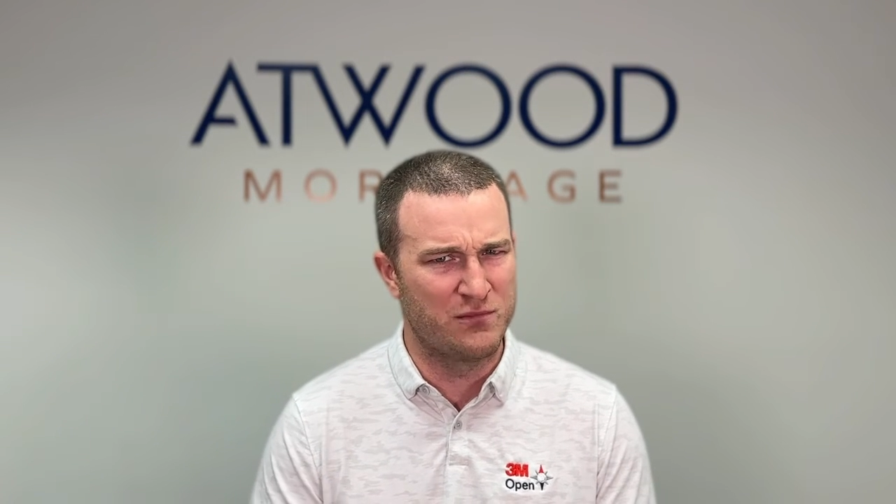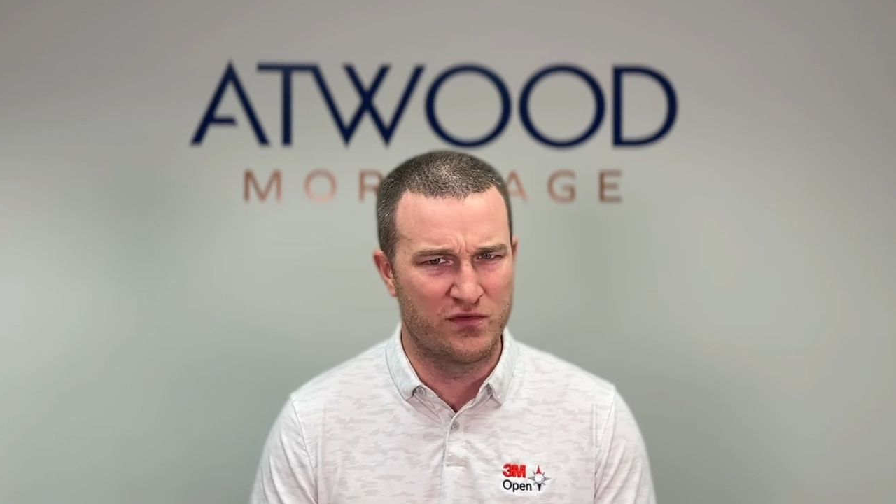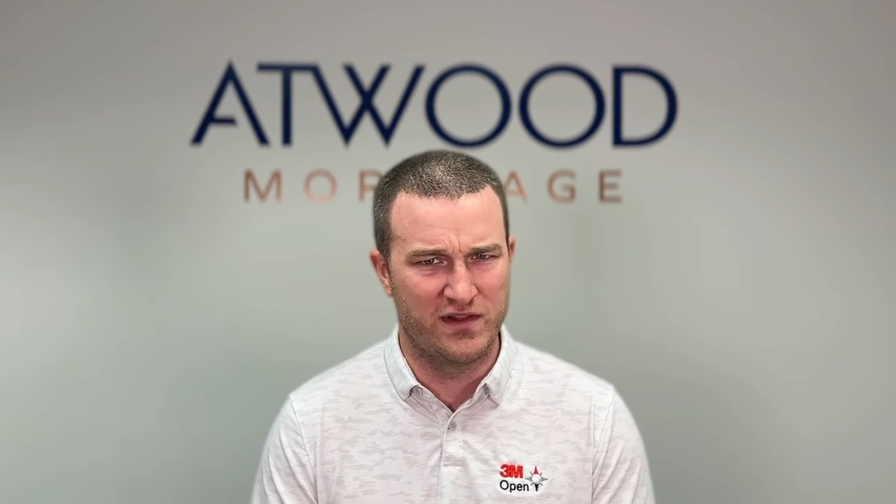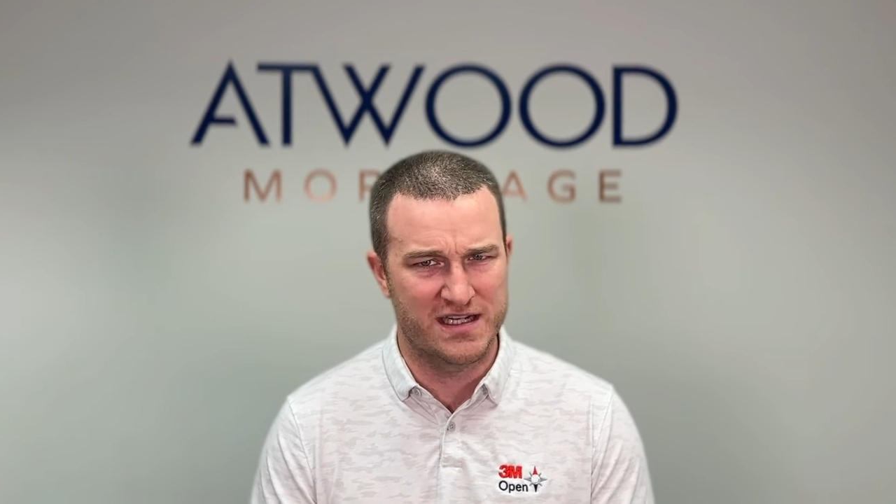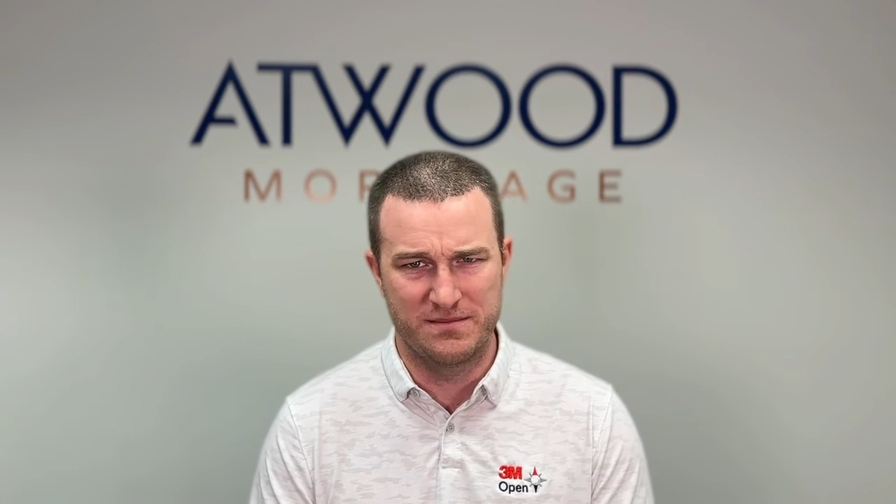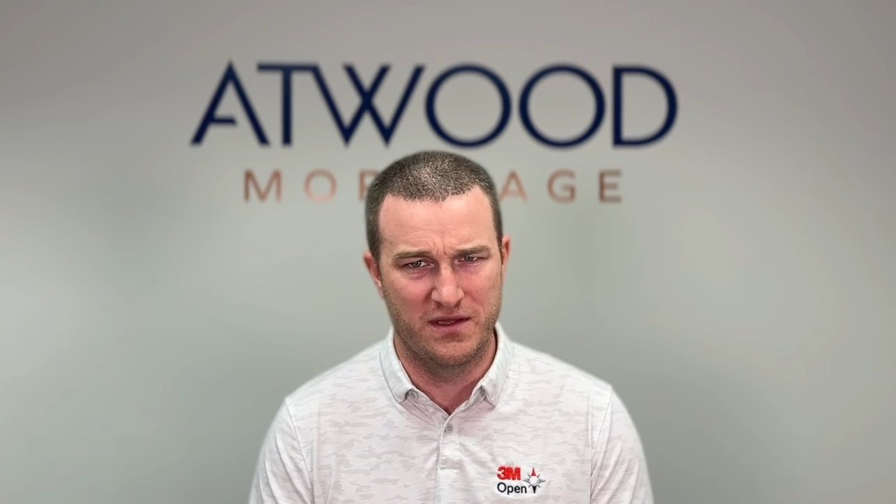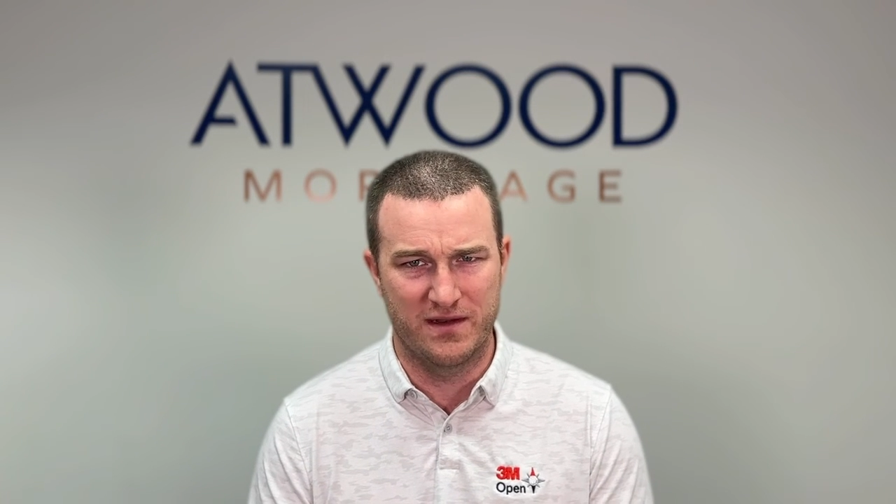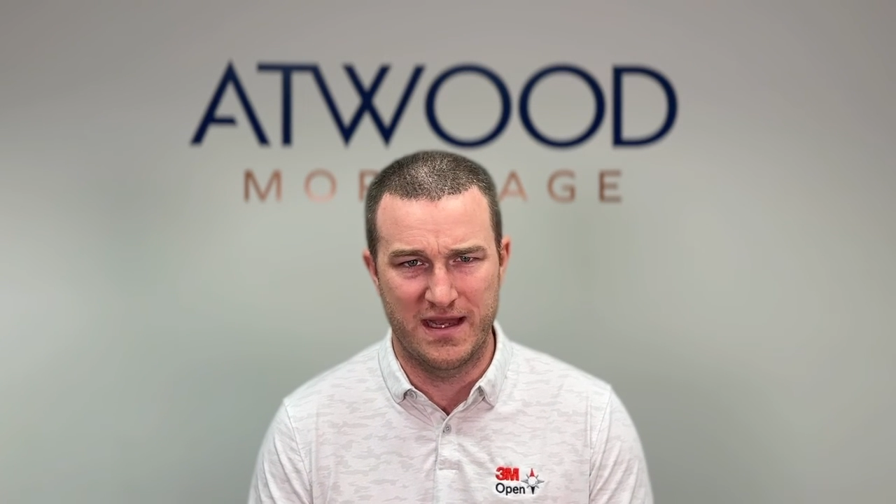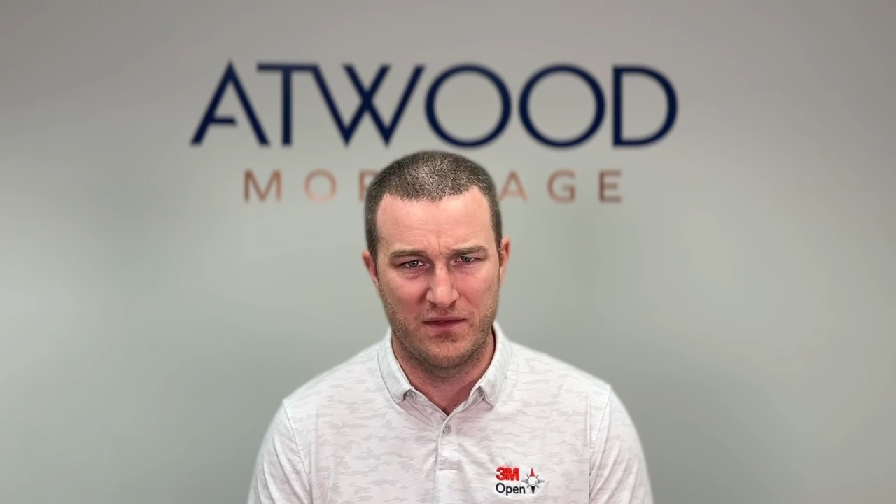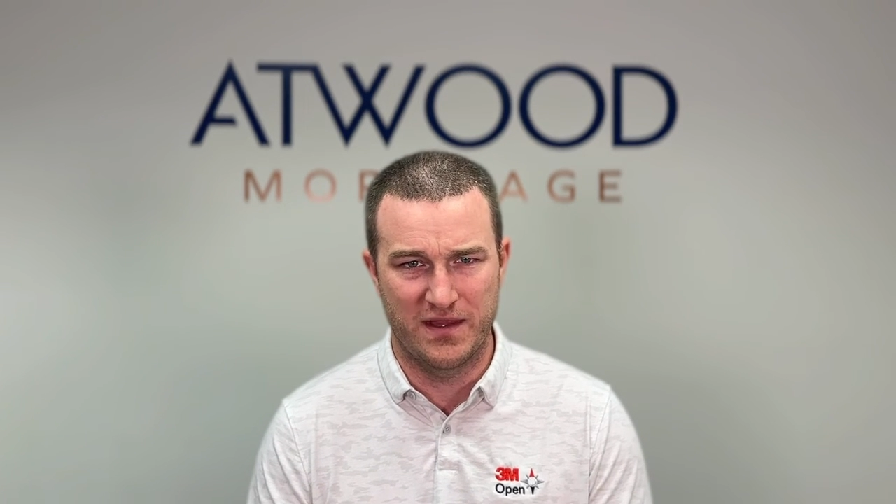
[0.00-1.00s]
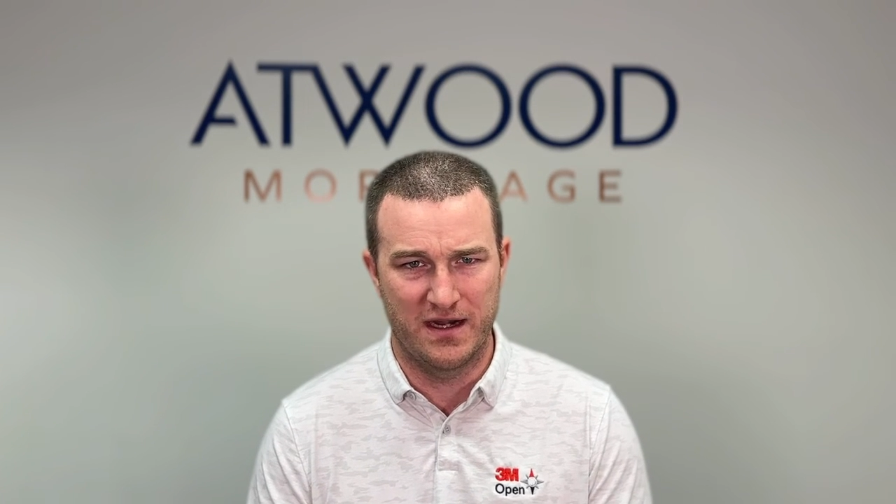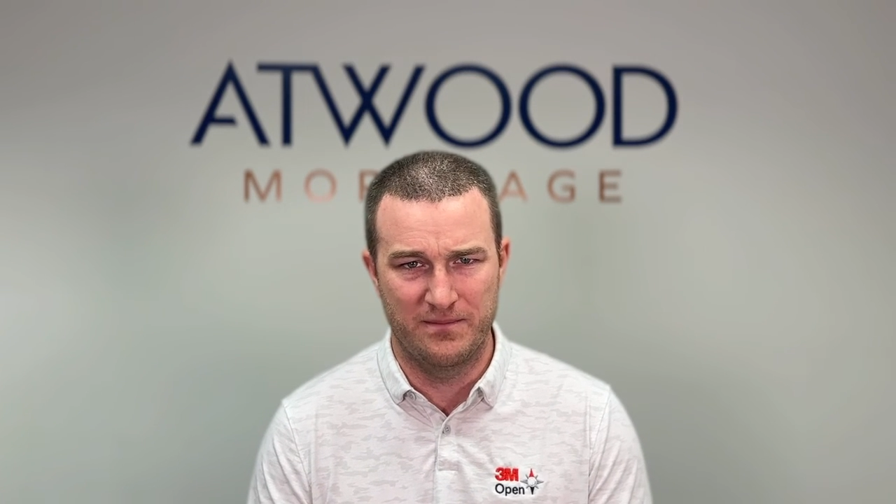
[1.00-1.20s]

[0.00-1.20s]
more flexibility out there.